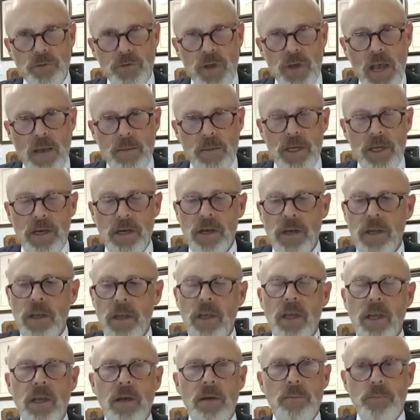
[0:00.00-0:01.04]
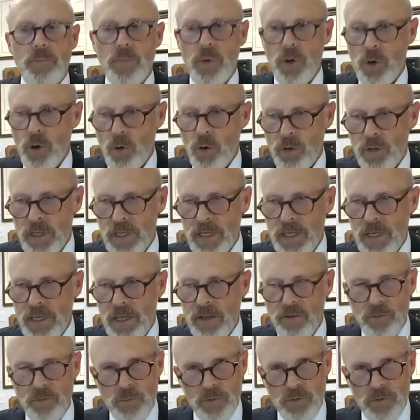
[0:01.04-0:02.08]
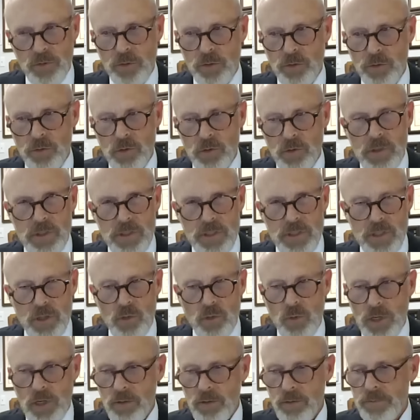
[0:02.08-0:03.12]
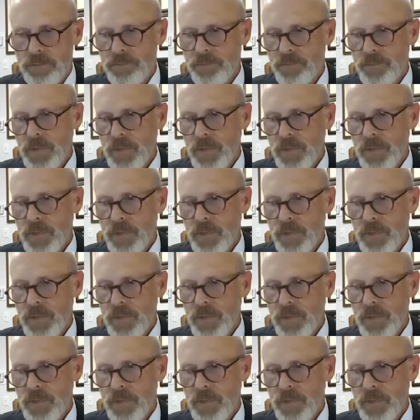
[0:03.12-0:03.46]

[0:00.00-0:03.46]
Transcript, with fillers: Samia, but only against Mr. Stillwell.